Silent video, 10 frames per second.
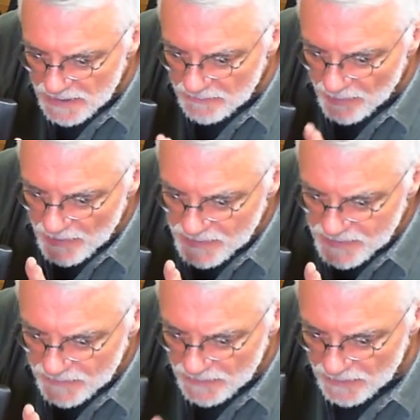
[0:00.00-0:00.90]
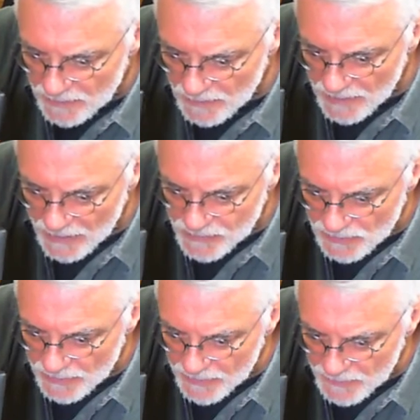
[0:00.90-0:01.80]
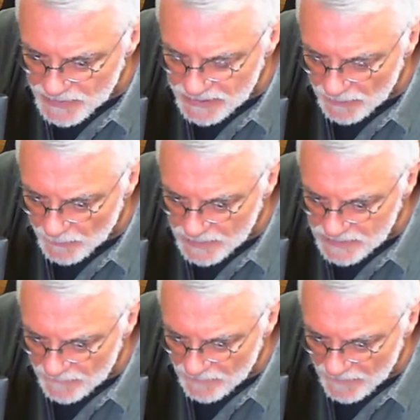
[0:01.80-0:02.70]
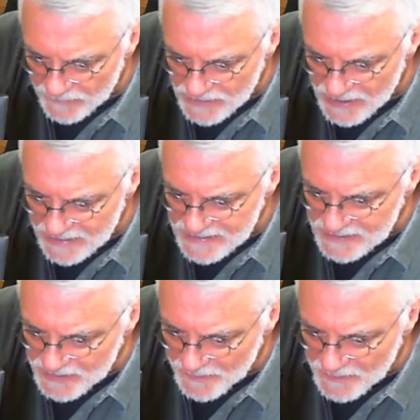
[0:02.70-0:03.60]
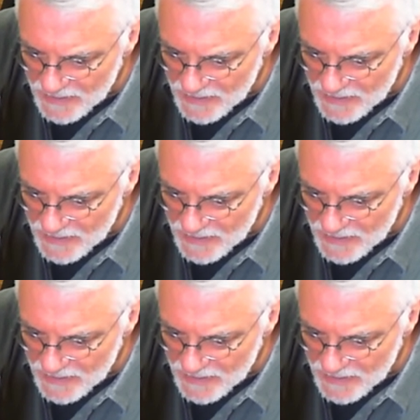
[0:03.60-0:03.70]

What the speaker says: parts of the natural linen was shown, which I've injected some